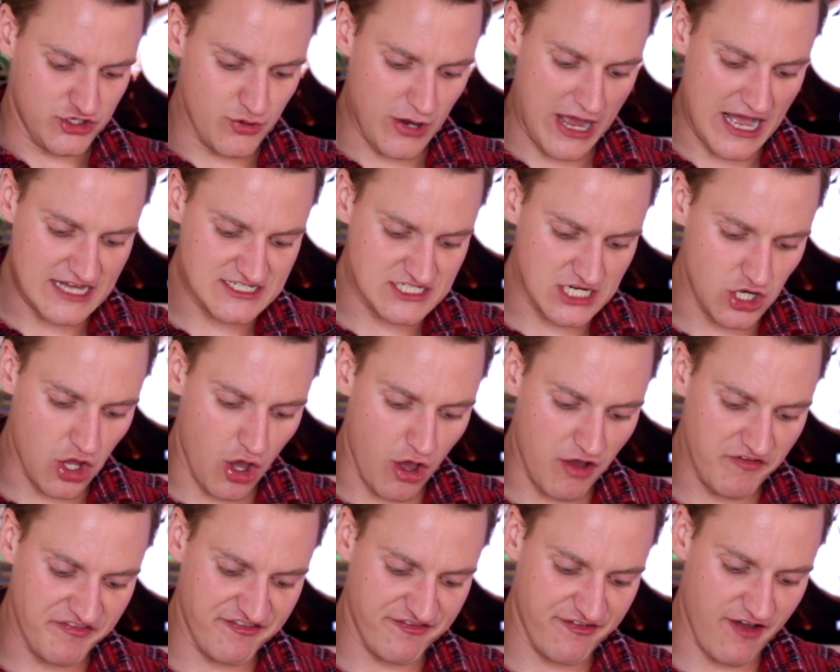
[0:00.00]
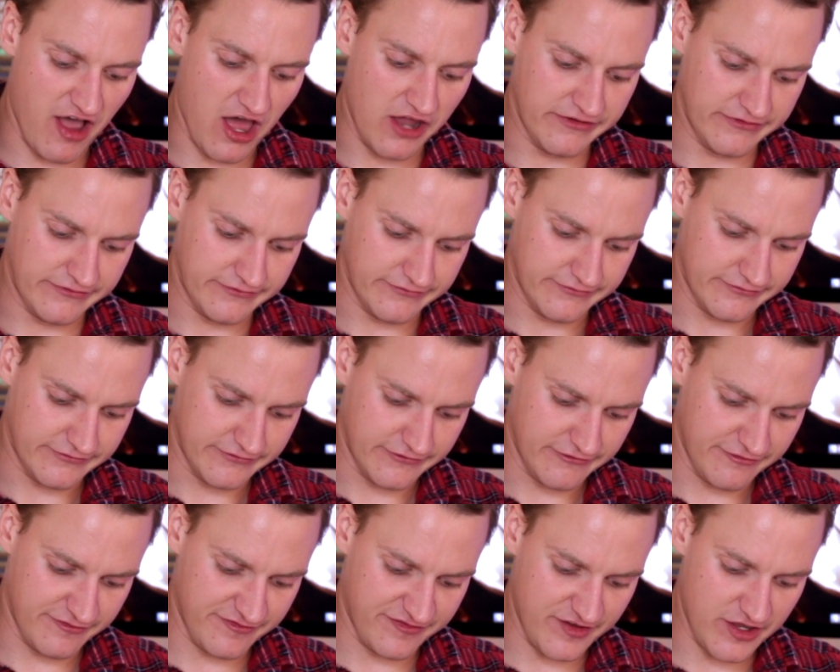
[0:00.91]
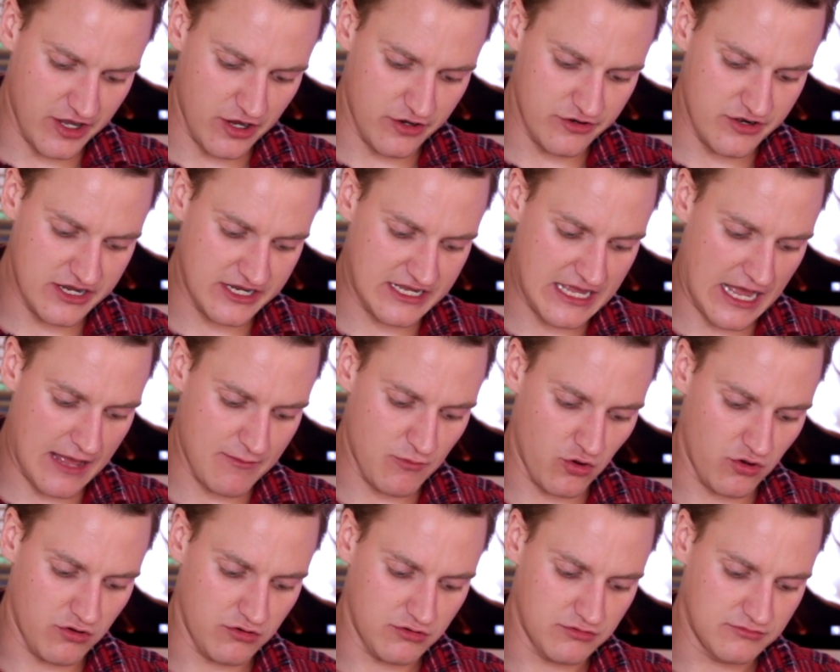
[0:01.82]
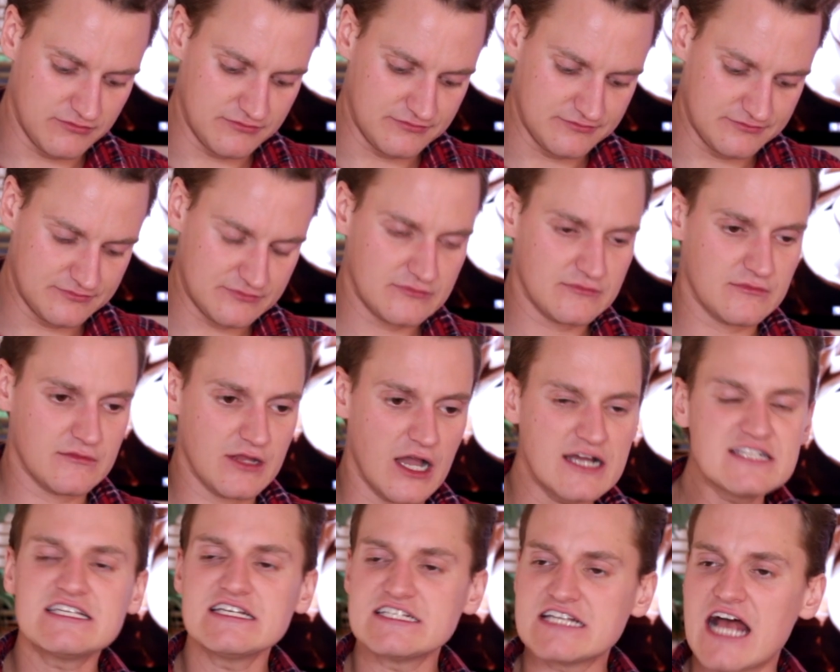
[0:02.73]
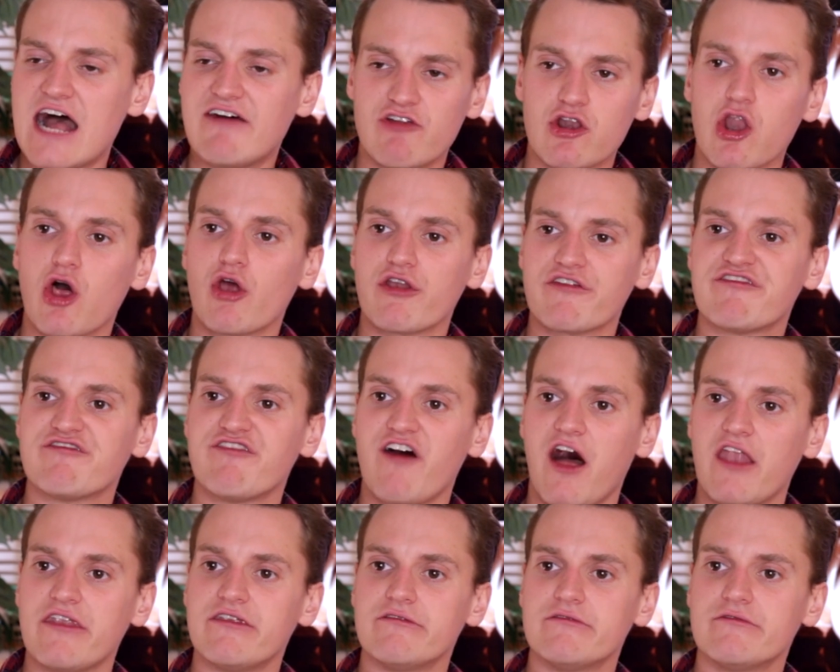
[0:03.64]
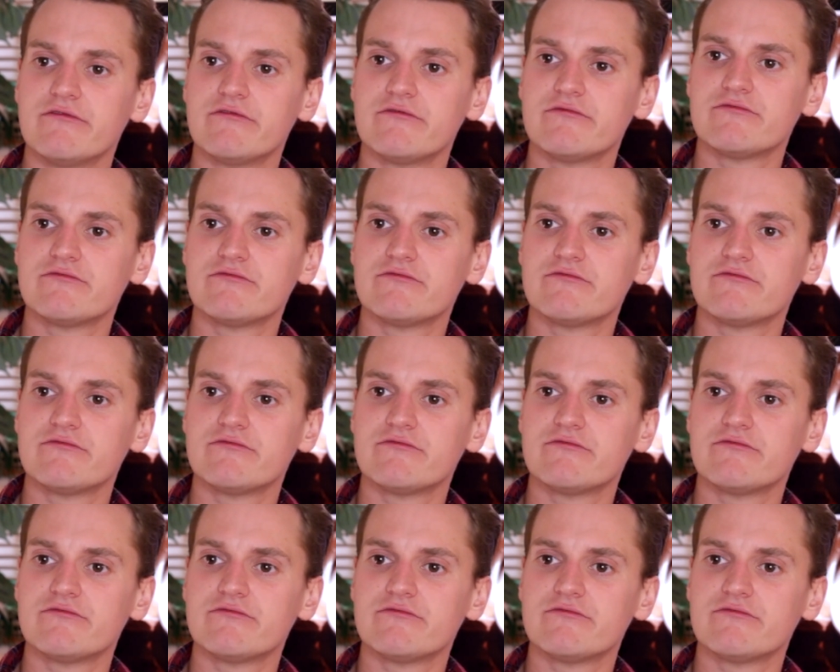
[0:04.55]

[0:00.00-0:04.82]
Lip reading: You had a lot of fun, Fiona Gamor. I did have a lot of fun.